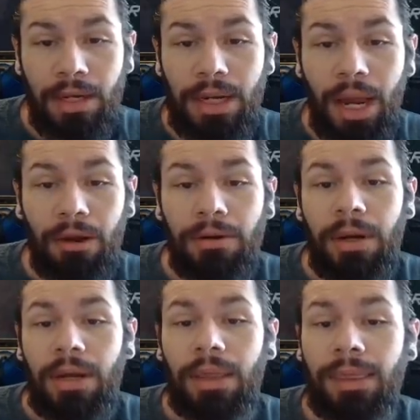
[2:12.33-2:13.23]
Now,
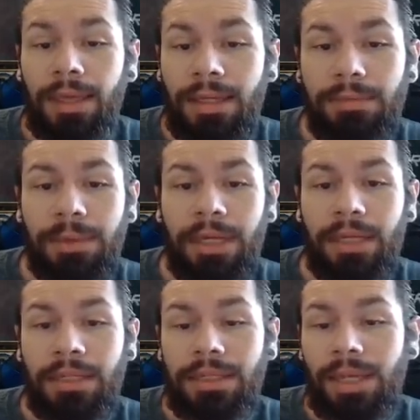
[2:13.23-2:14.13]
this
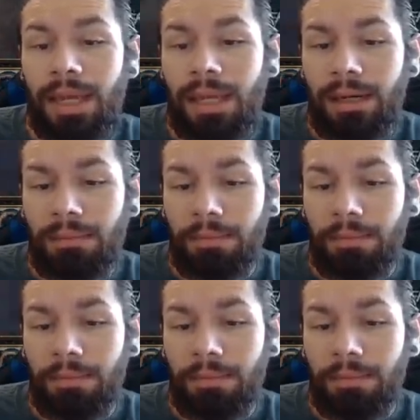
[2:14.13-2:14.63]
being said,